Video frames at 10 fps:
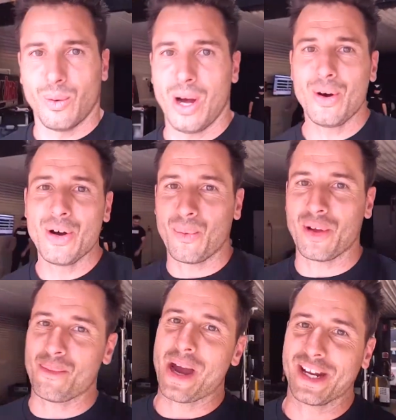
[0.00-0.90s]
Well,
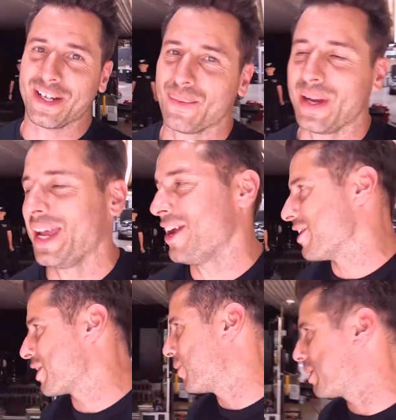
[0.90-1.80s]
we've made it. We're here
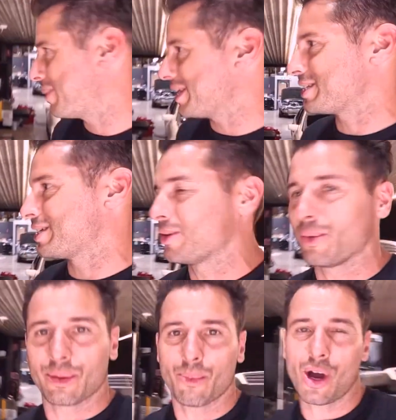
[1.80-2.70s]
at Quick Bits
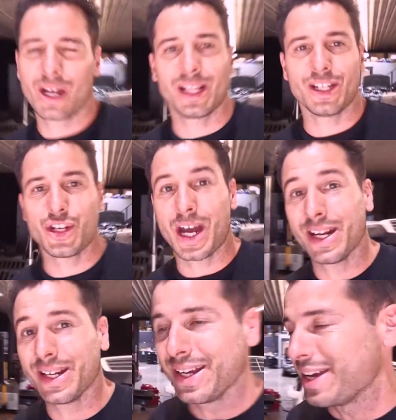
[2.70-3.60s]
with Michael and
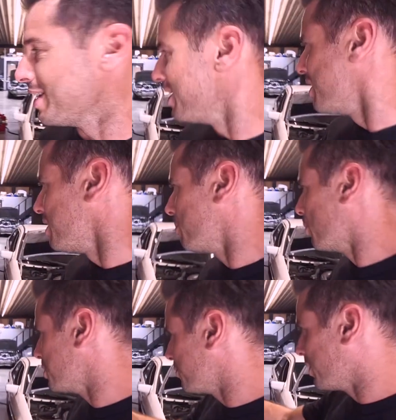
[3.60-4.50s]
Jaden. The
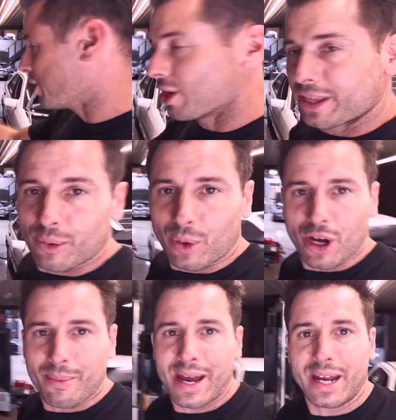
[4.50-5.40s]
boys already got their
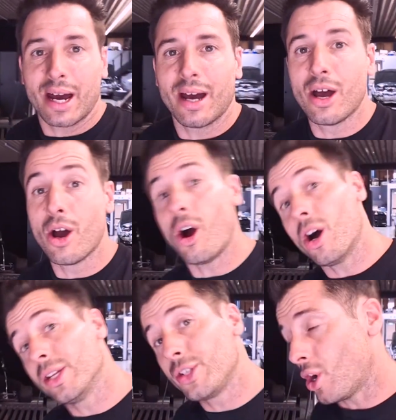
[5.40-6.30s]
Widowmaker
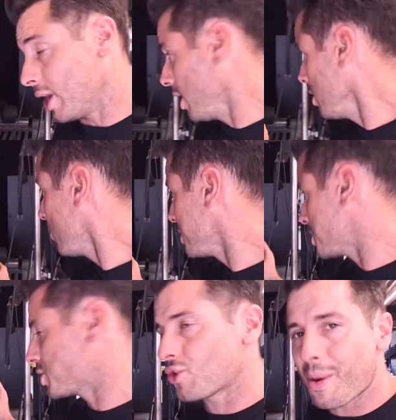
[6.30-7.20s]
on the dyno. We're
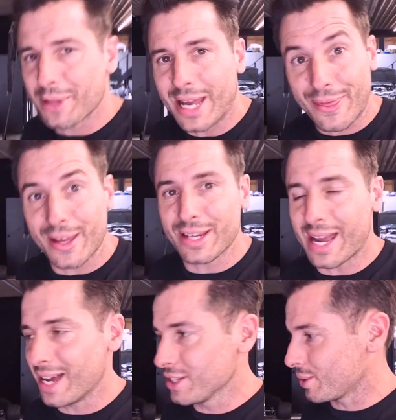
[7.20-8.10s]
just strapping that thing
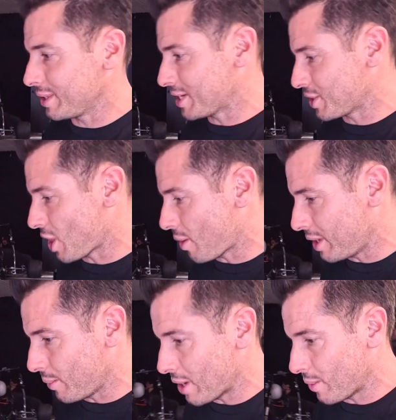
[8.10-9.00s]
down so it doesn't go
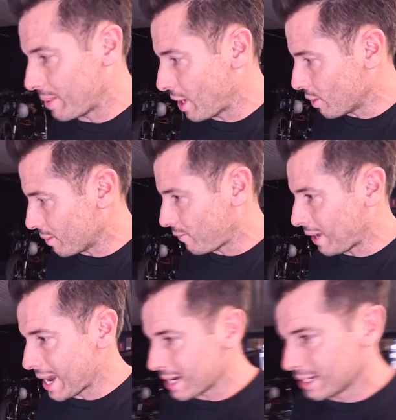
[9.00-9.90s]
anywhere when we hold it
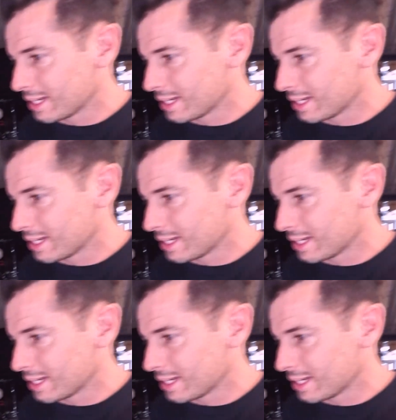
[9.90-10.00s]
flat.